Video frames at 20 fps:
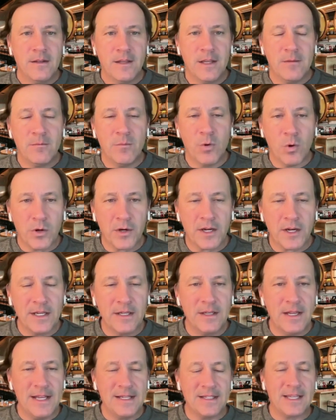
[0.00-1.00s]

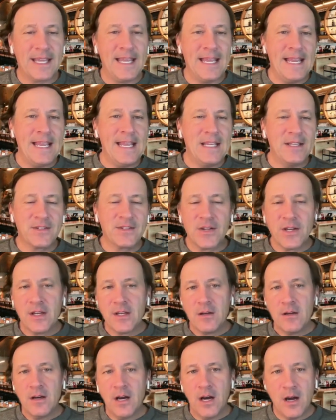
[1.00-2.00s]
Morgan and Keys.
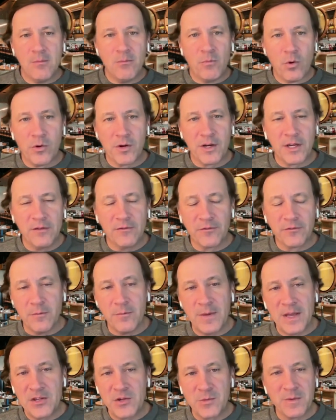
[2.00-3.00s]
Morgan
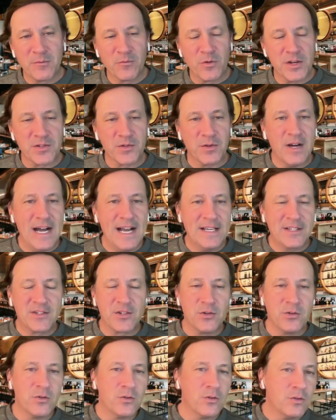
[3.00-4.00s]
from Benjamin Russell High
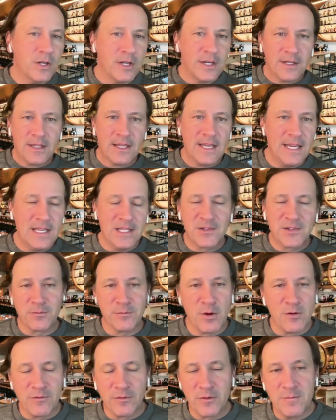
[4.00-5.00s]
School, Keys
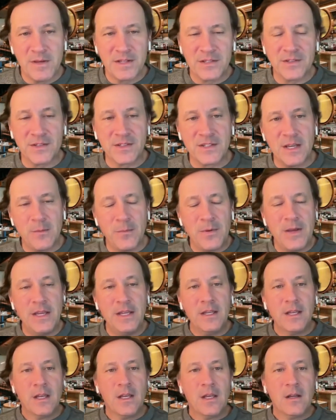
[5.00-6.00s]
from over in
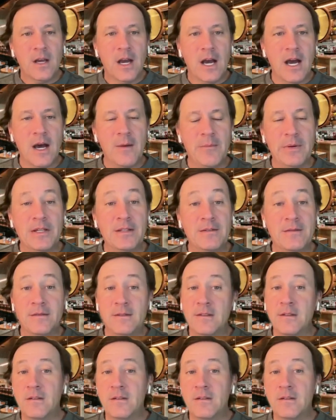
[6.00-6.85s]
Mississippi. But